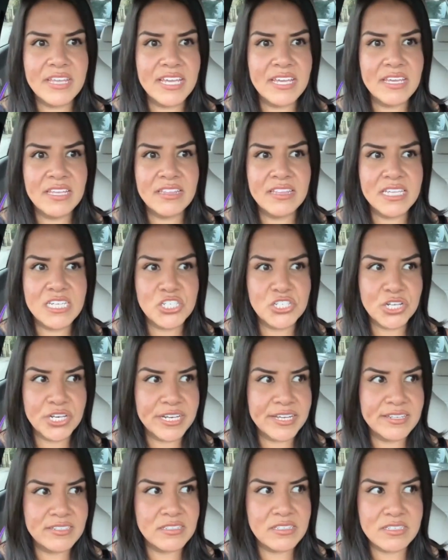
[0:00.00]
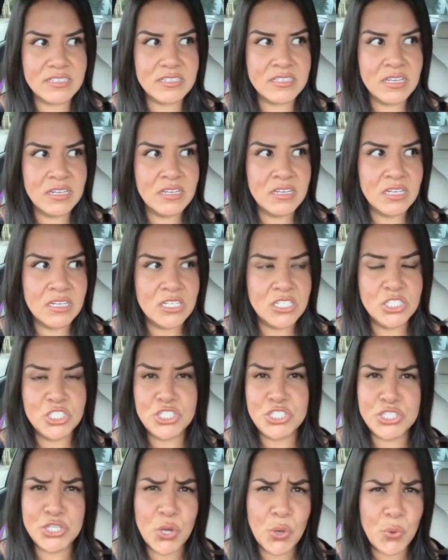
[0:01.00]
they shouldn't
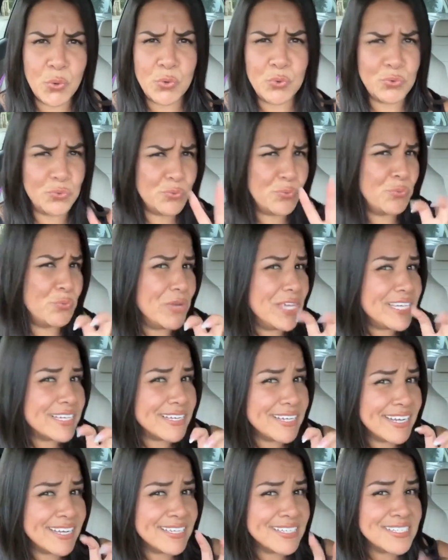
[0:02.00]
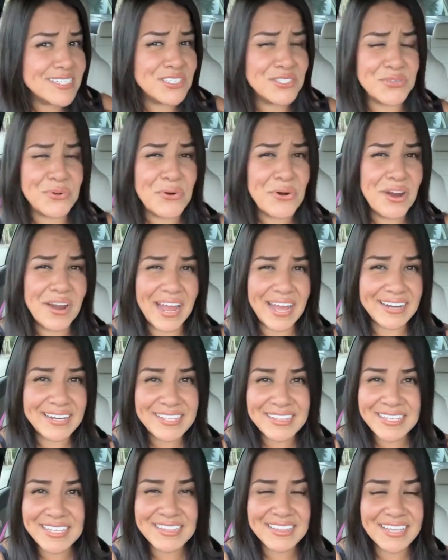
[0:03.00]
show weakness or
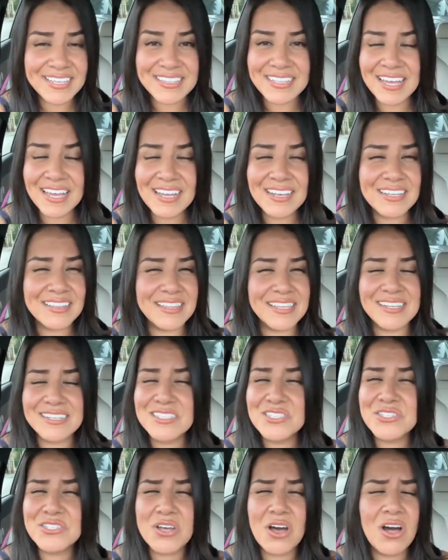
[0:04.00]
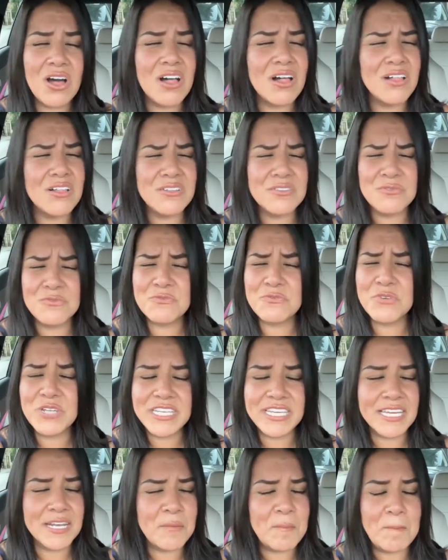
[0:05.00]
anything like that. That is all
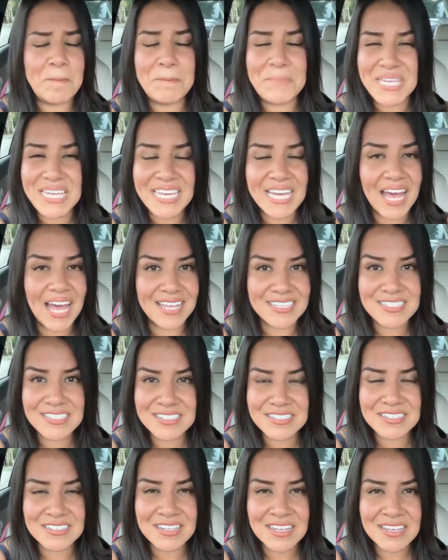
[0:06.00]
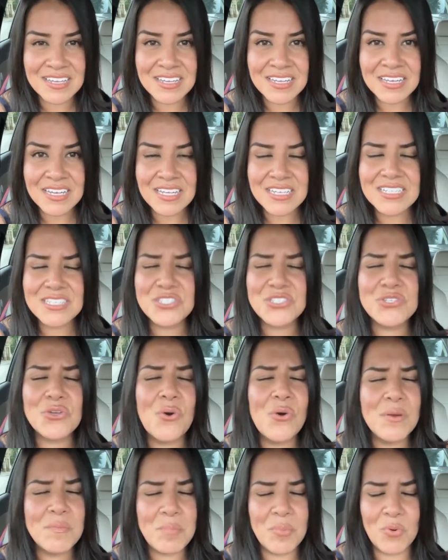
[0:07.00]
freaking BS. It's
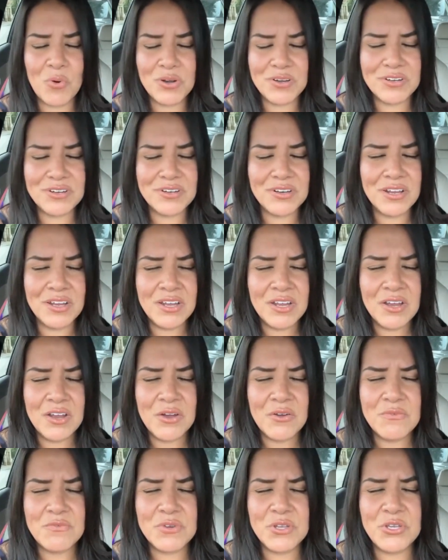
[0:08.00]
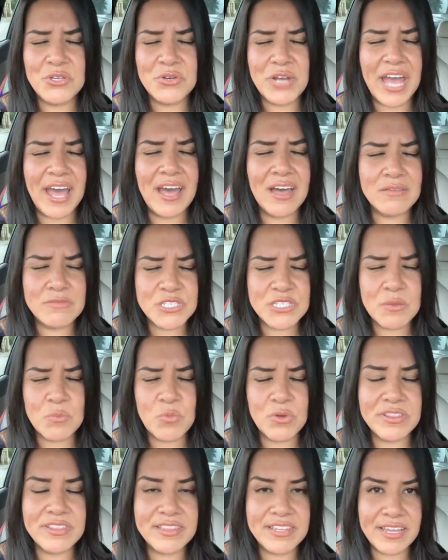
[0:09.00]
so important for you to have
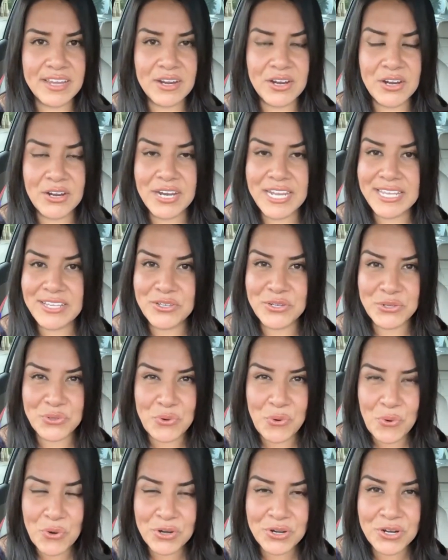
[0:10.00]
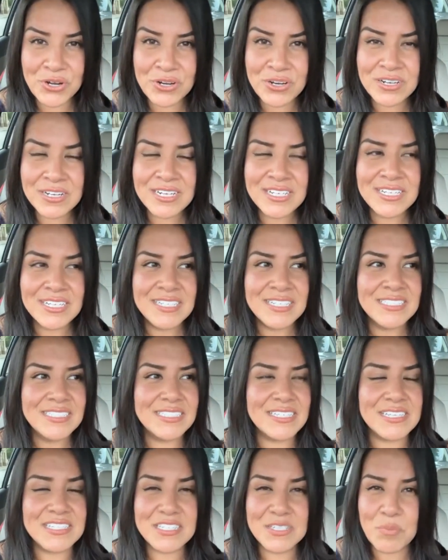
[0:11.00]
someone there in your corner
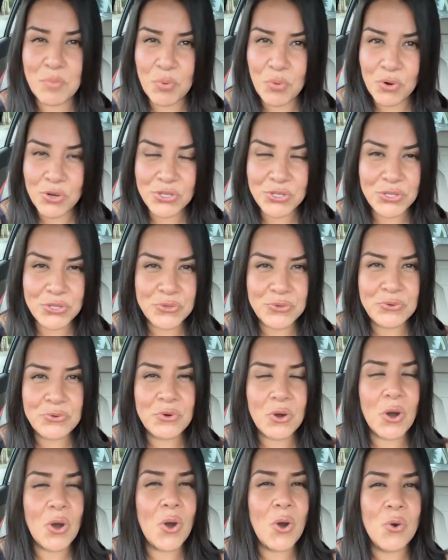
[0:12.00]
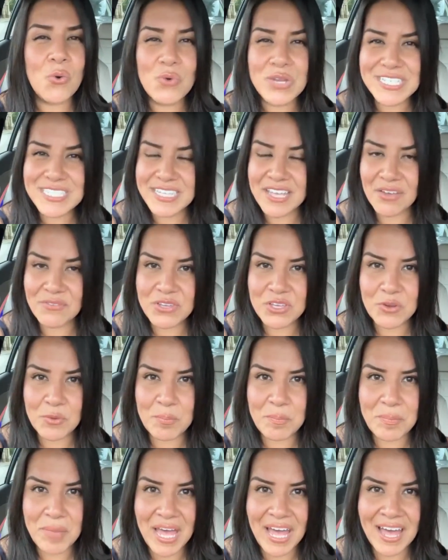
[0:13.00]
to support you, always having
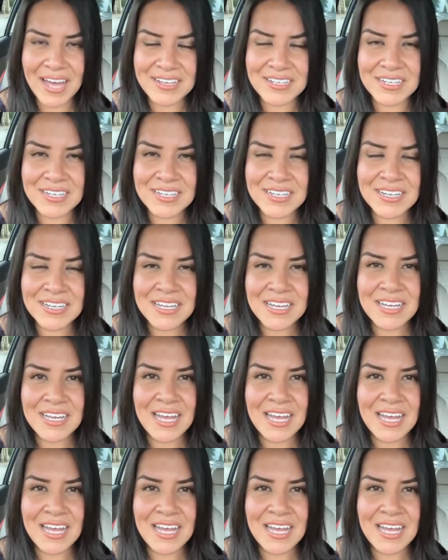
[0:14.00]
your back